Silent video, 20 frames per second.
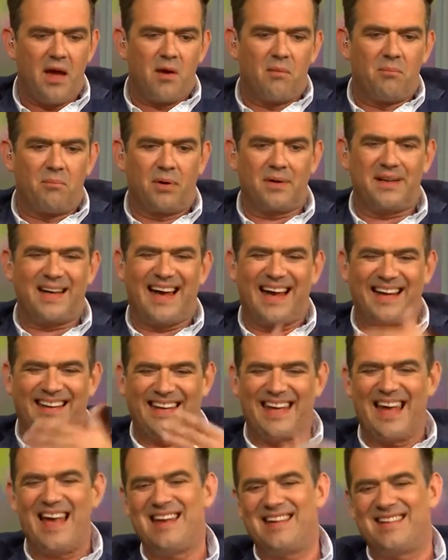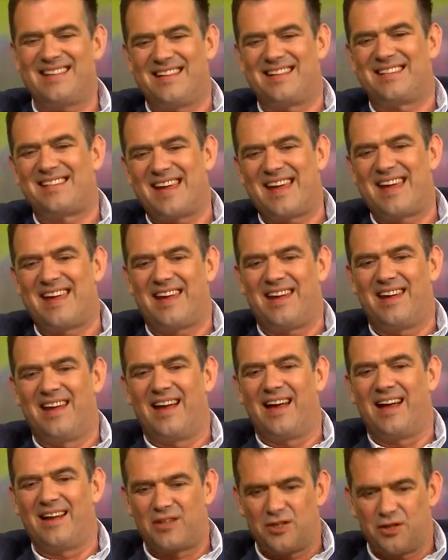But at the end of the day,
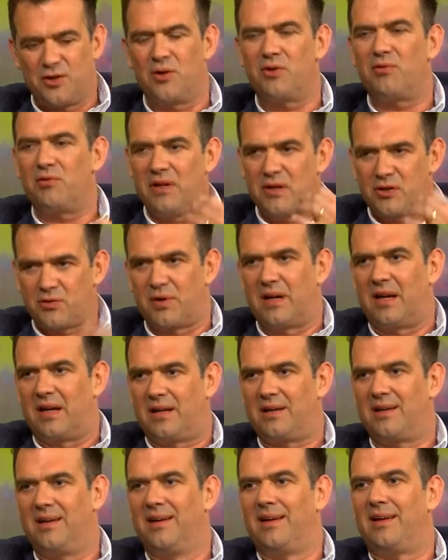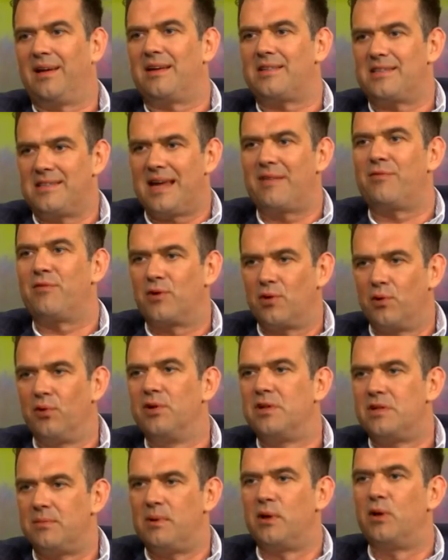a sugary drink is never
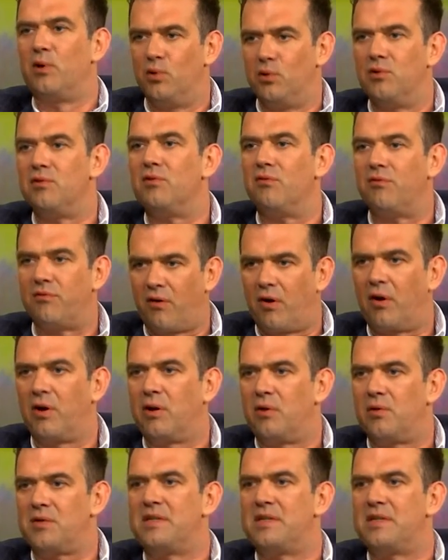going to be good for you.